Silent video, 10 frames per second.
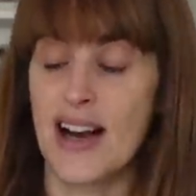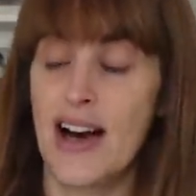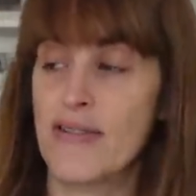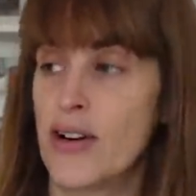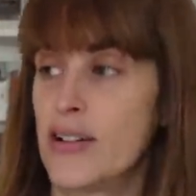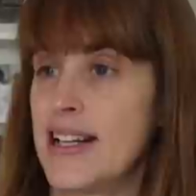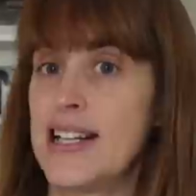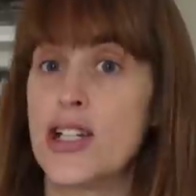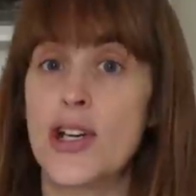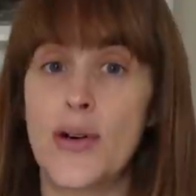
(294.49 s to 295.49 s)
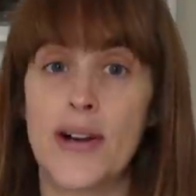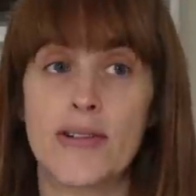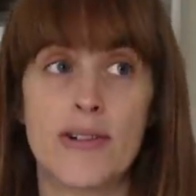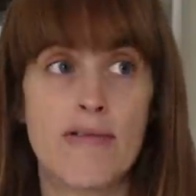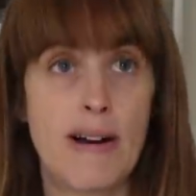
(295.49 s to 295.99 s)
I've got nearly
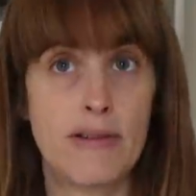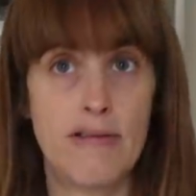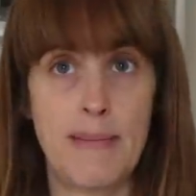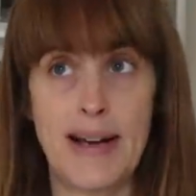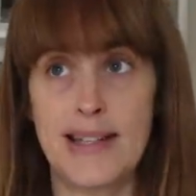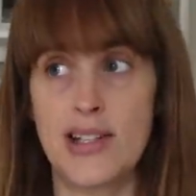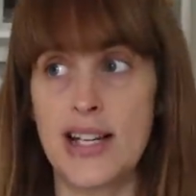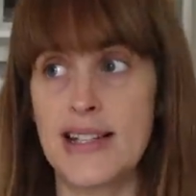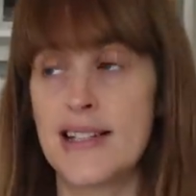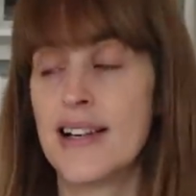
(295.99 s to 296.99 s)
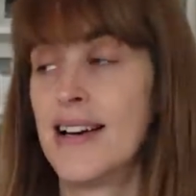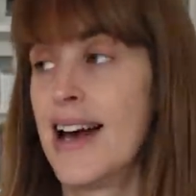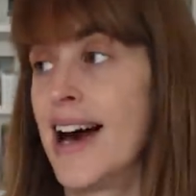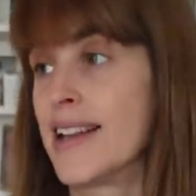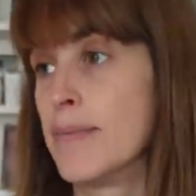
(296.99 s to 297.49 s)
200 Ravelry messages
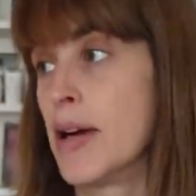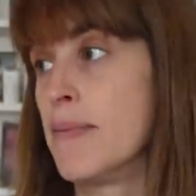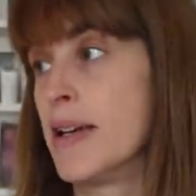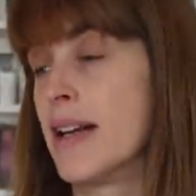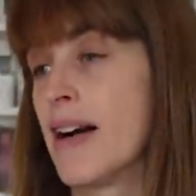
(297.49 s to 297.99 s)
at the moment.